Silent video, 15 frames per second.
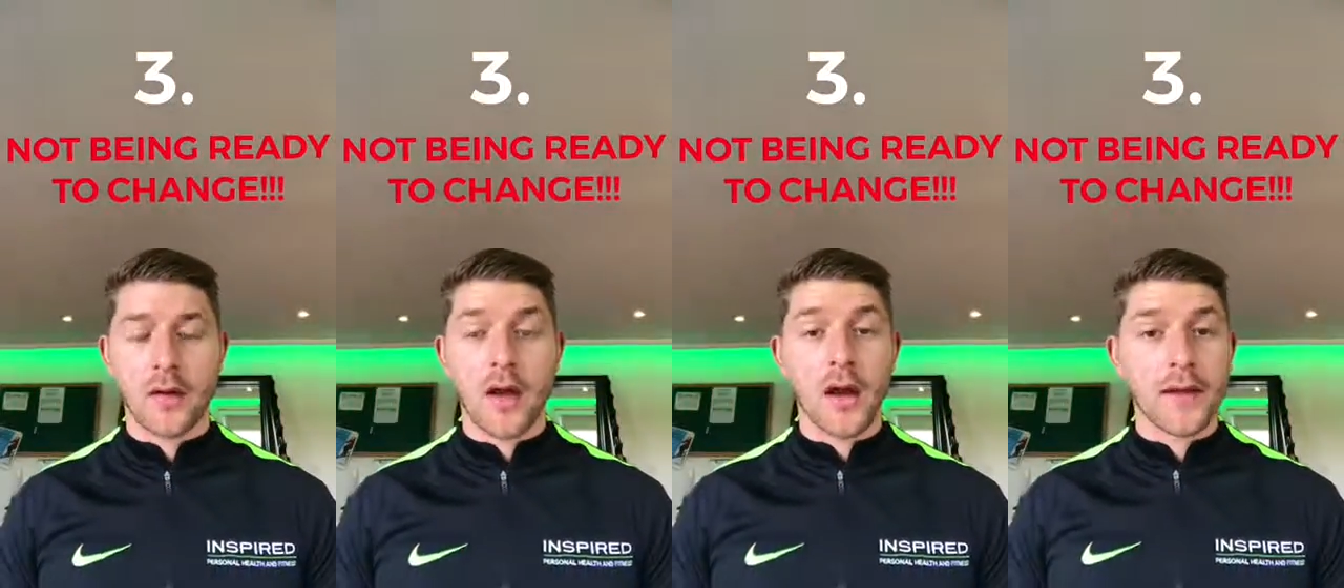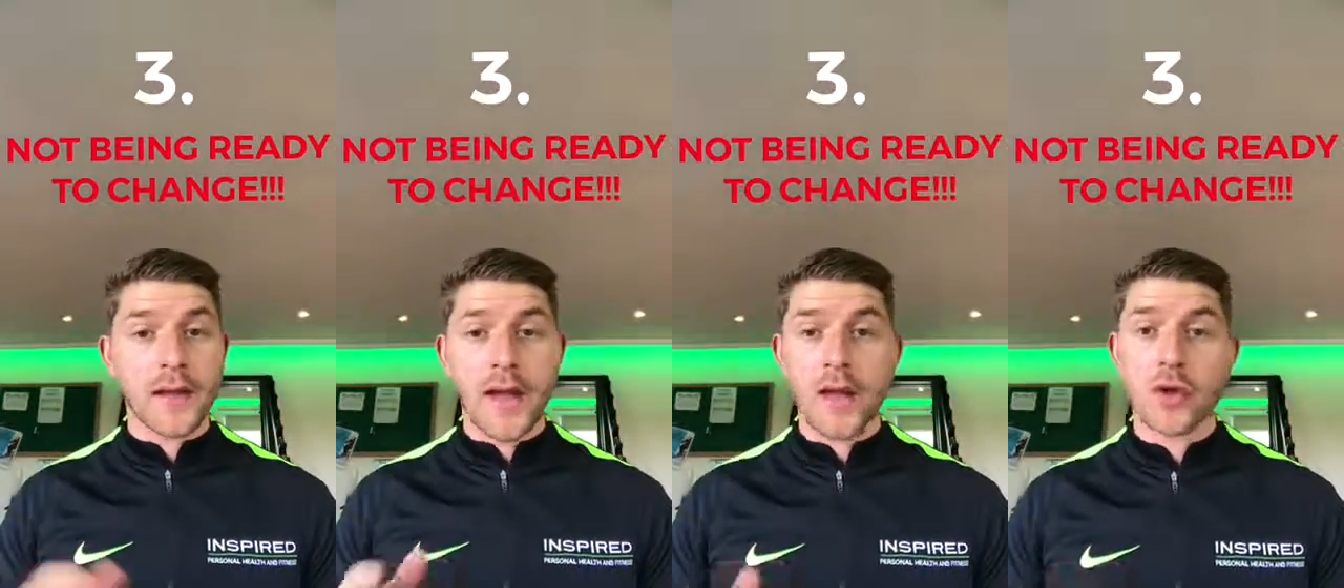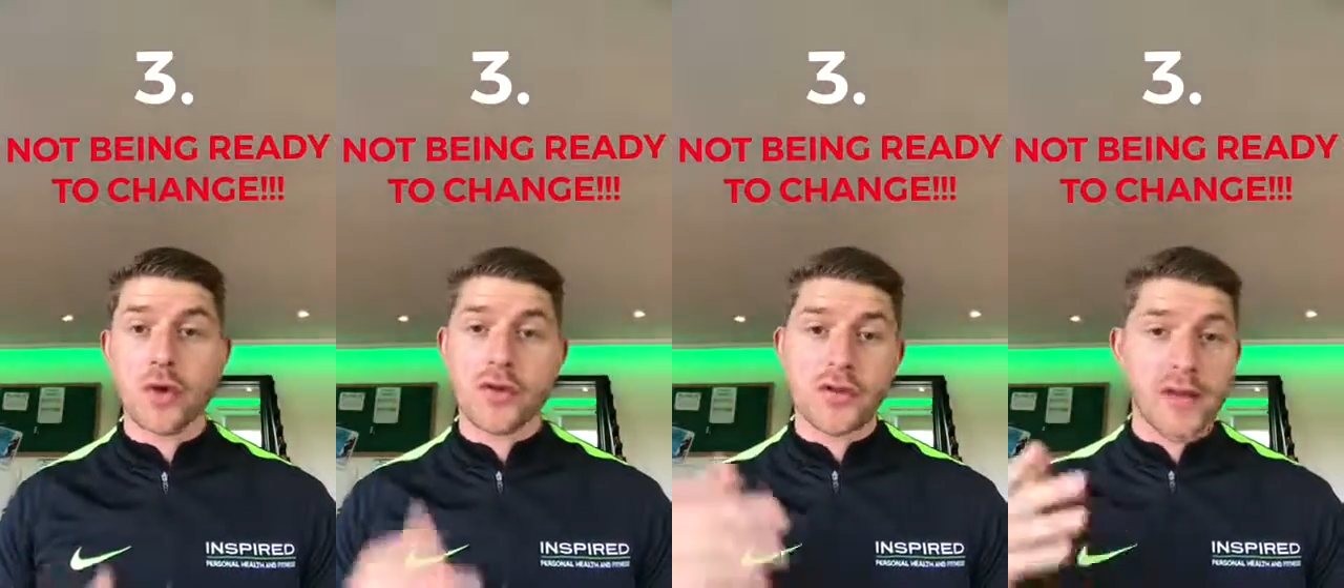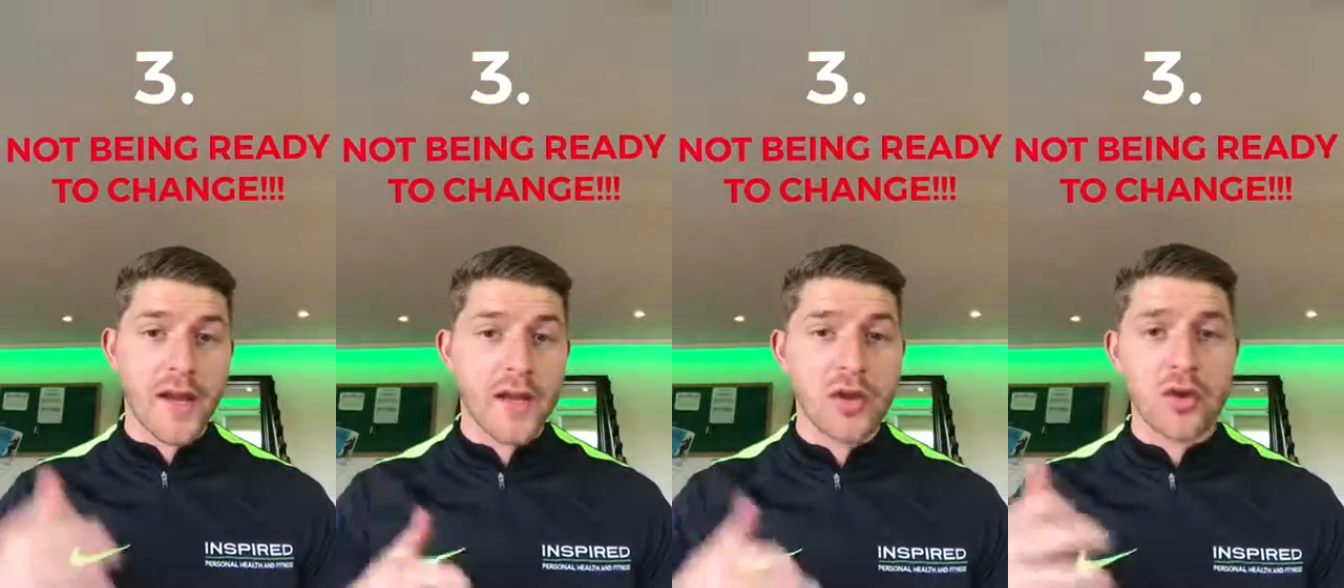Again, you're
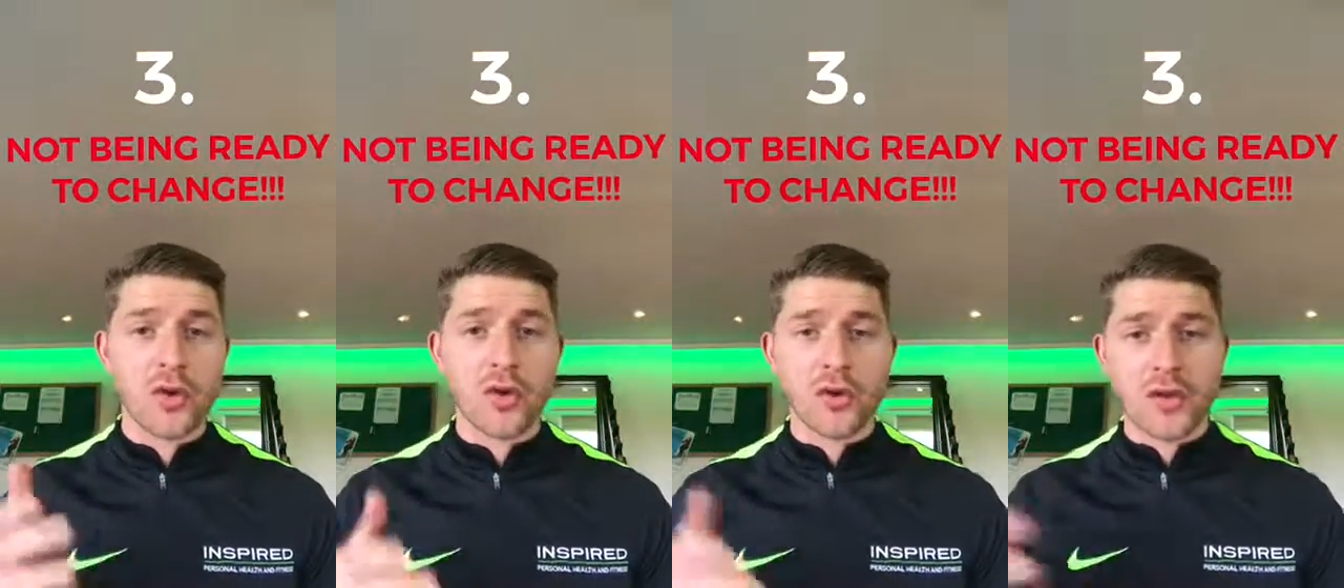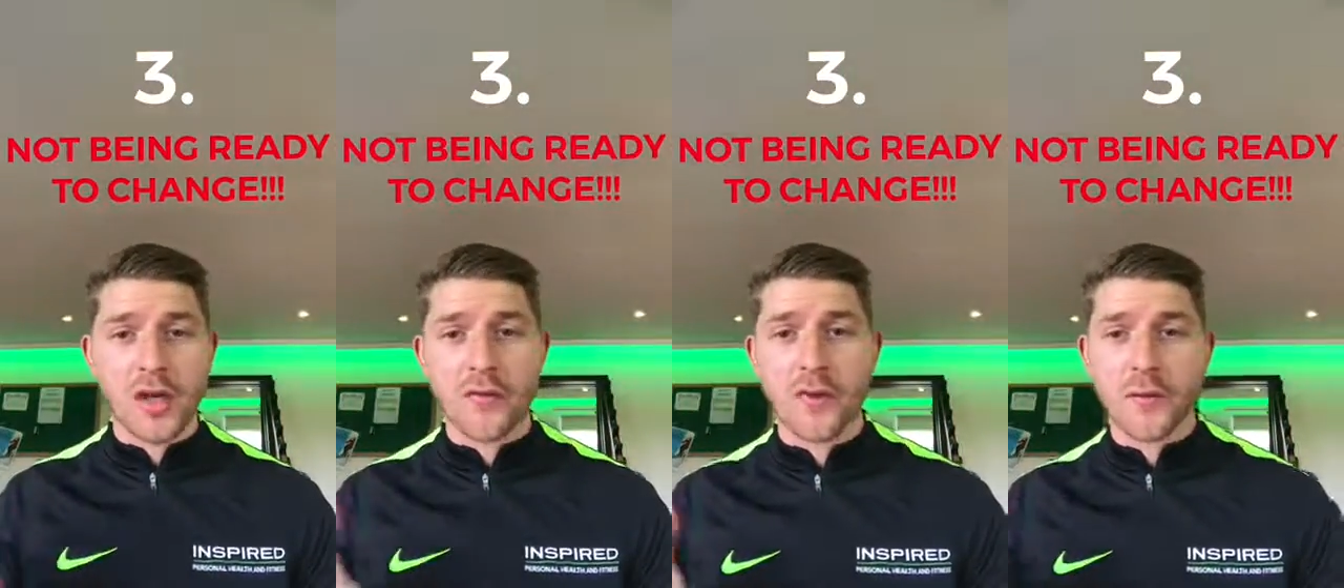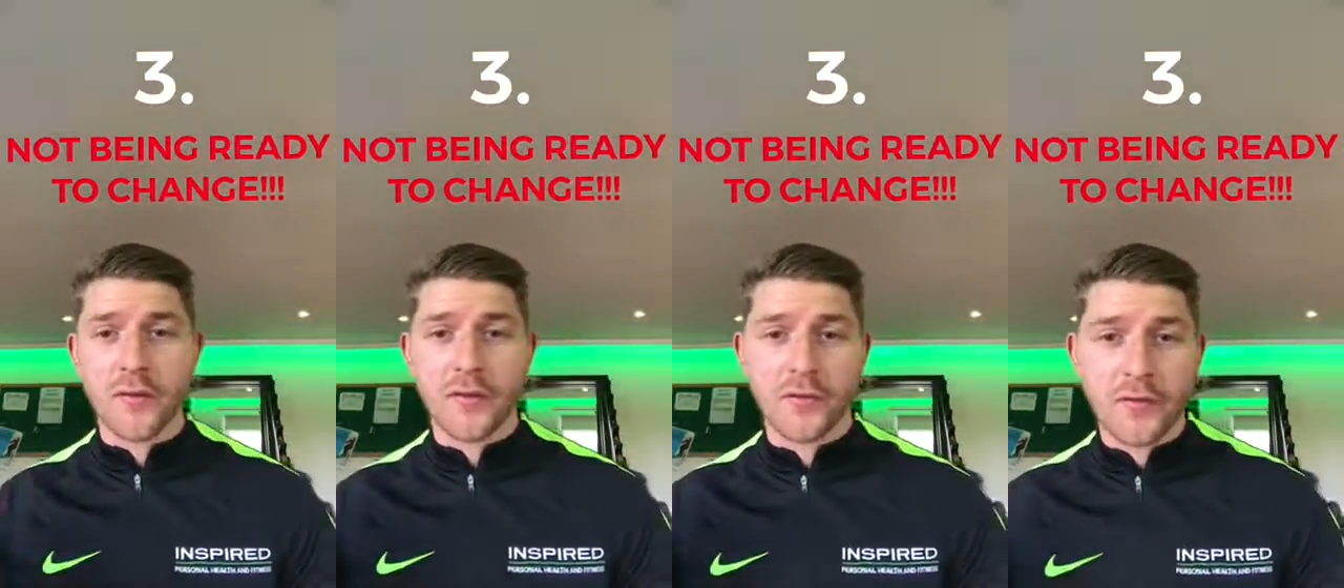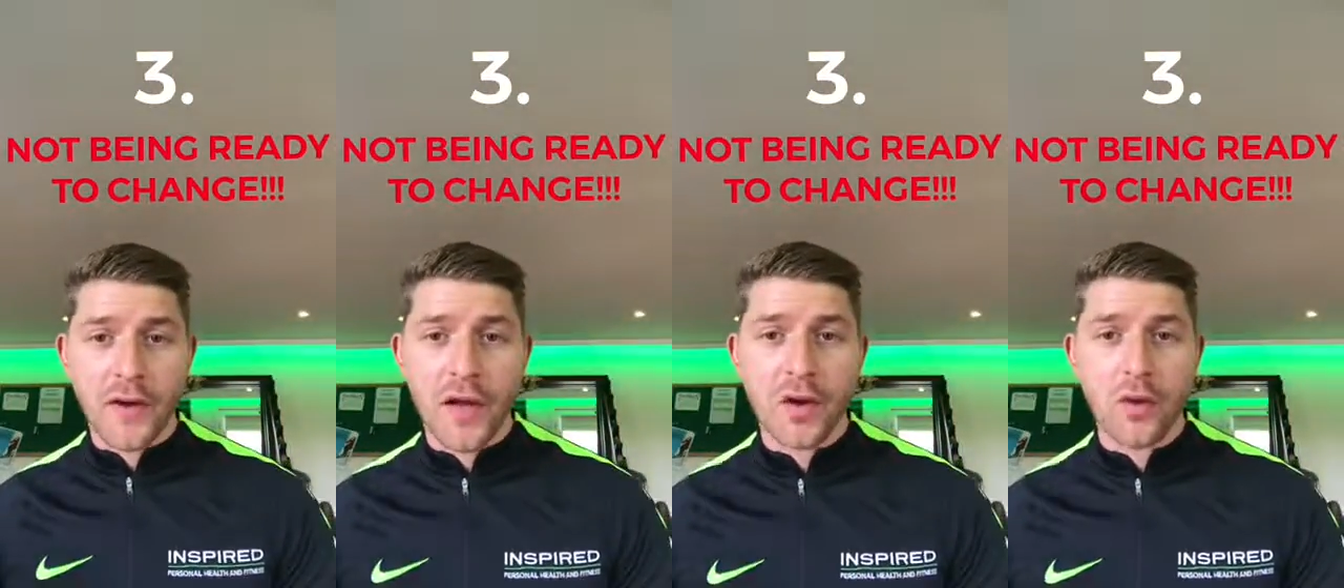setting yourself up to
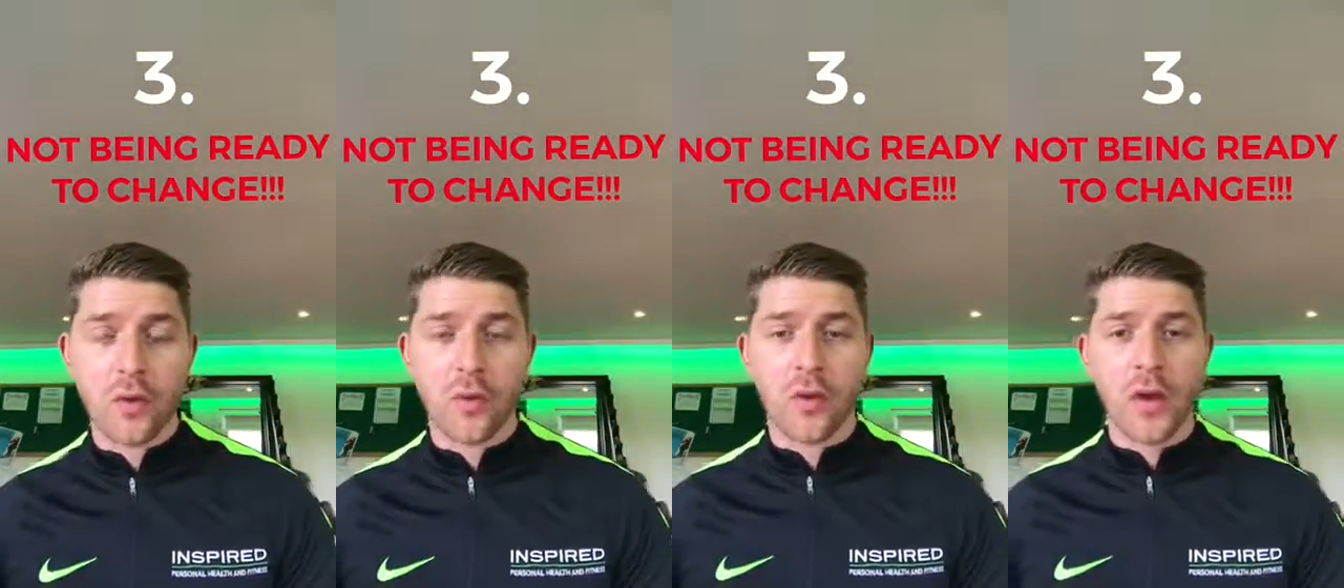fail.